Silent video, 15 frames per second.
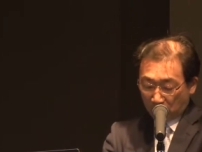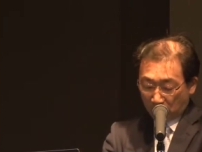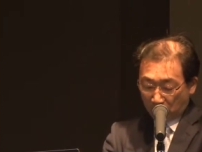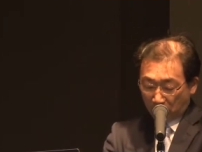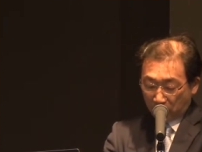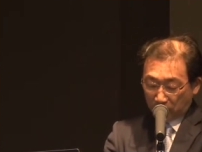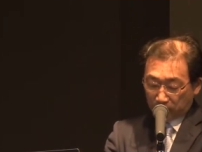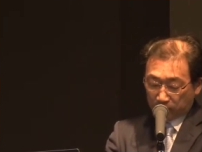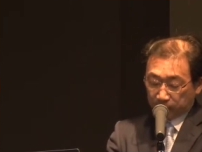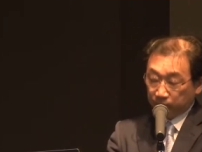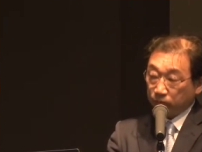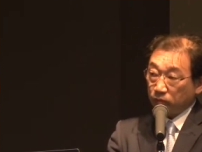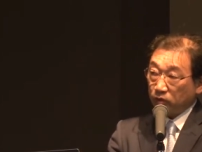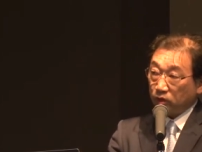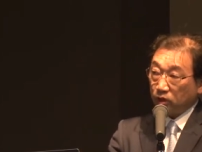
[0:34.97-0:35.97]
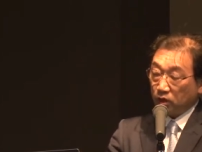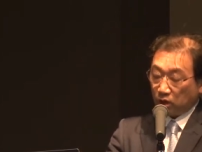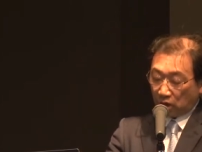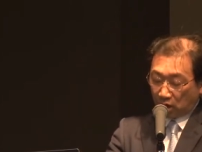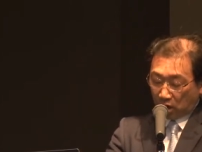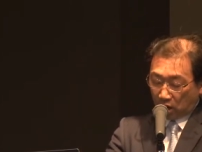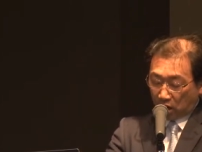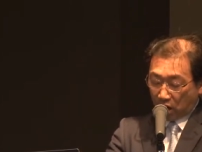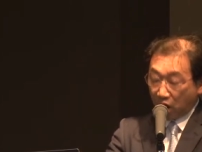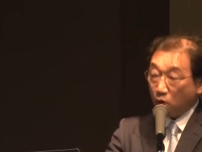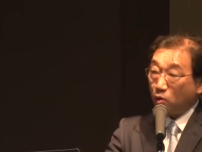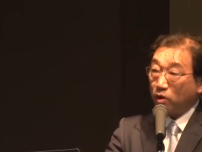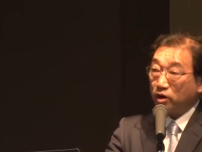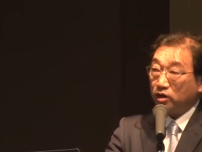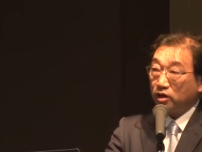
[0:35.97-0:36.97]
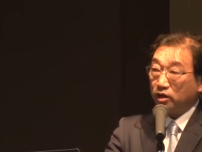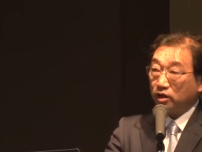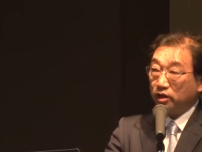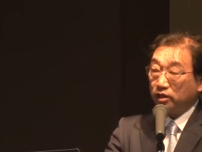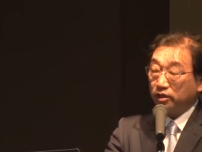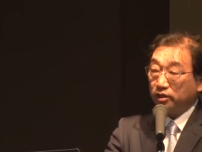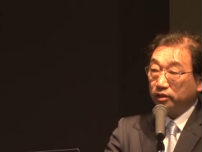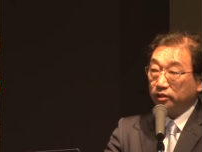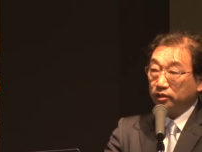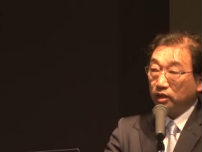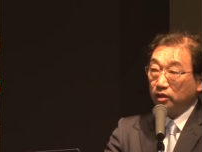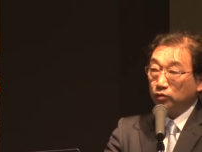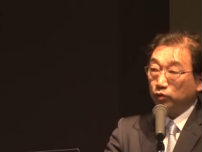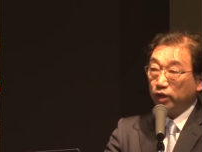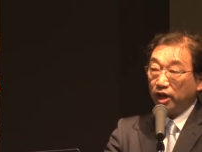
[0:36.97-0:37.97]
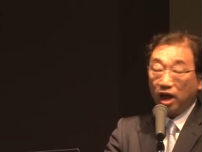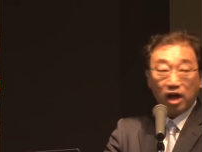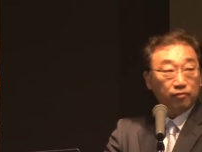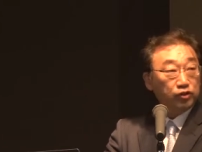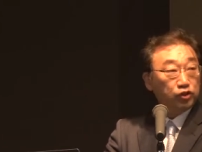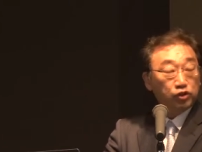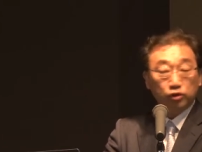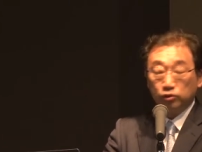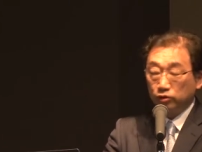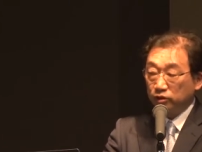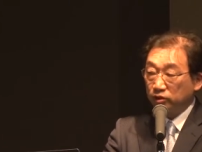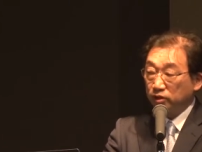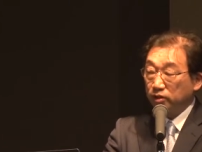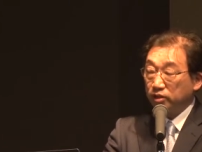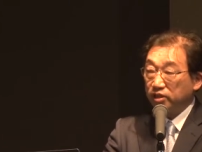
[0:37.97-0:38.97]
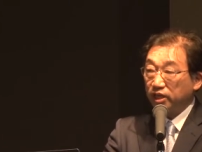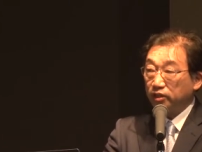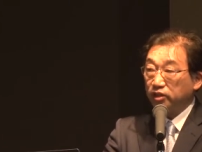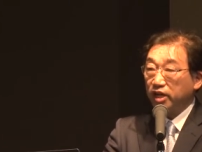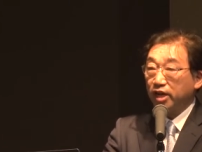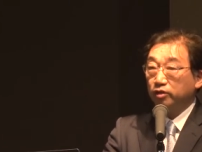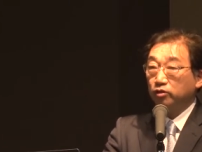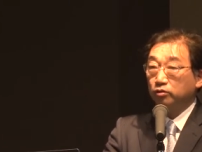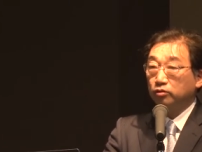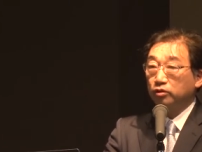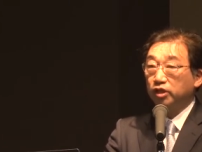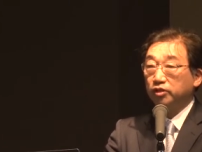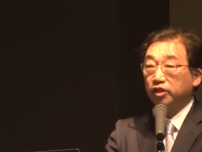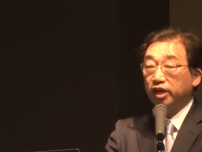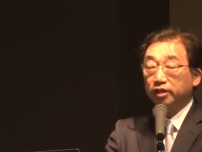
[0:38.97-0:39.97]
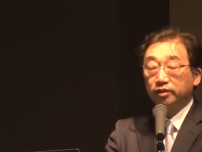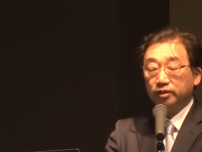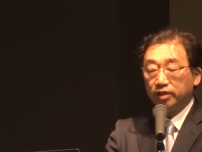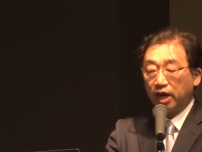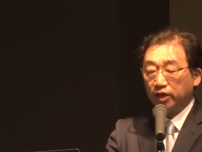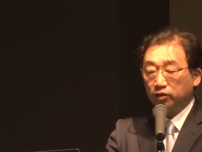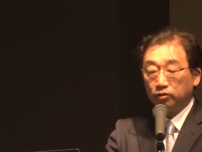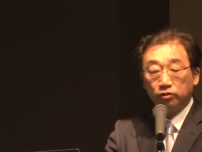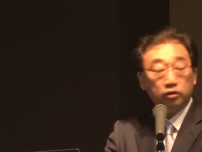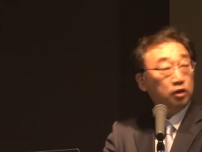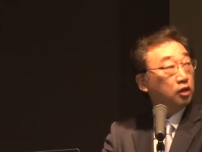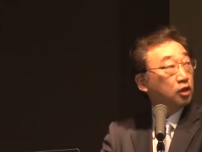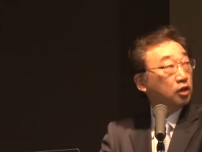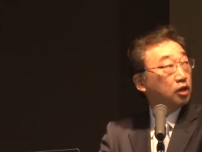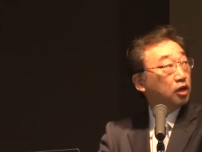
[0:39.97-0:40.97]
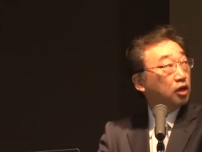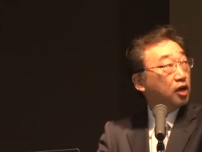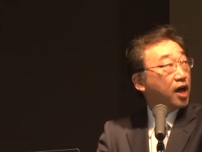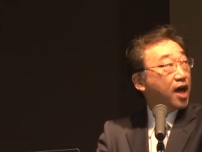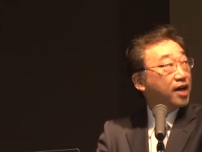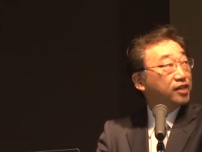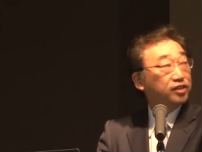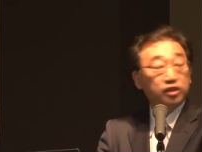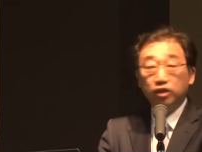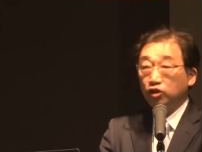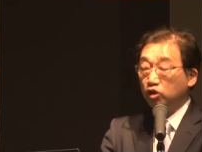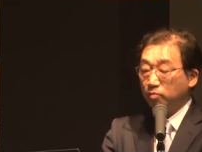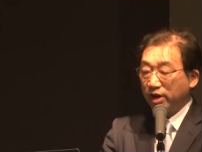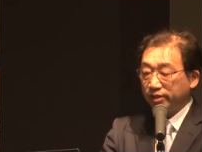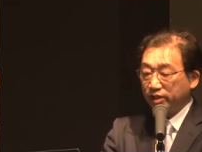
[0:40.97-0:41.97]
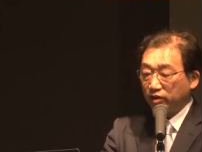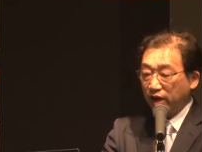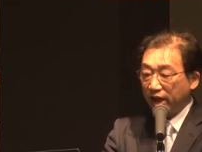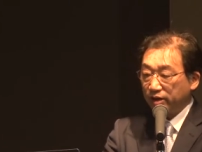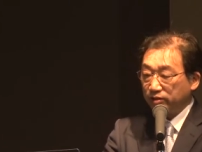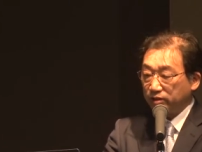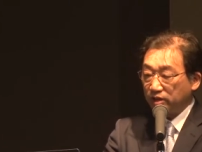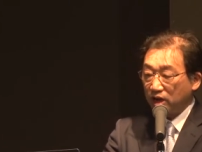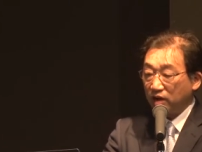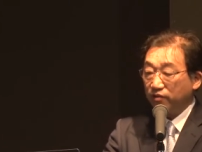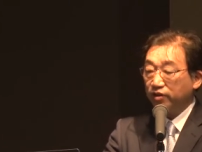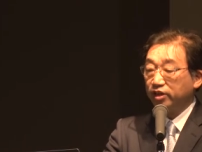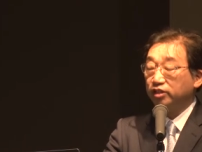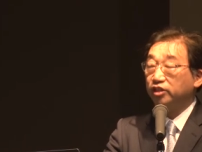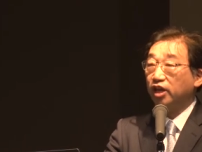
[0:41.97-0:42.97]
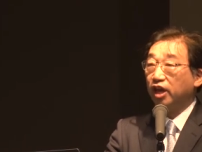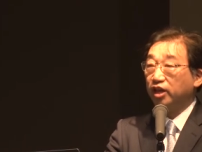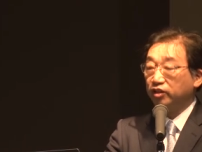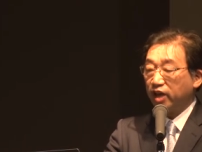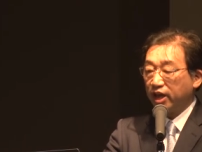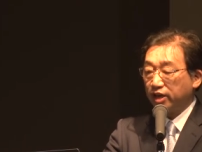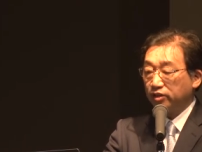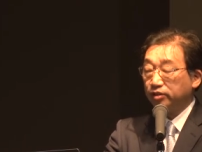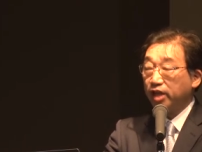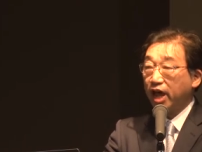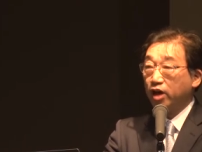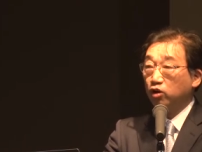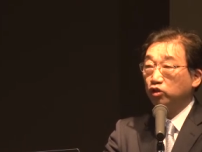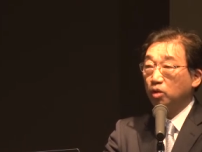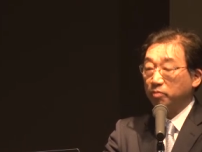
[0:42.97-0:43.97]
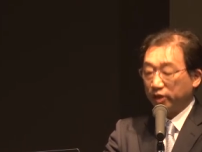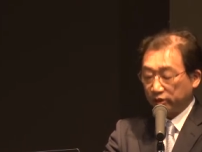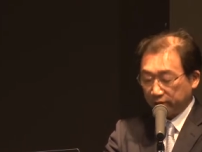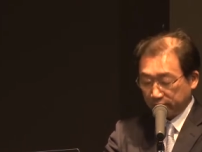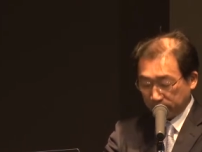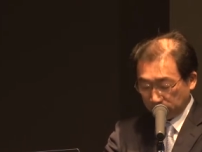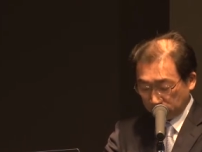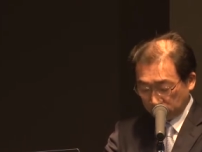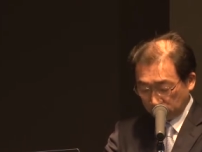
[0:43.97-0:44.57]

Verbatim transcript: uh, Our, uh, we have chosen the title, this year's title, uh, as Universal Health Coverage and Health Economics.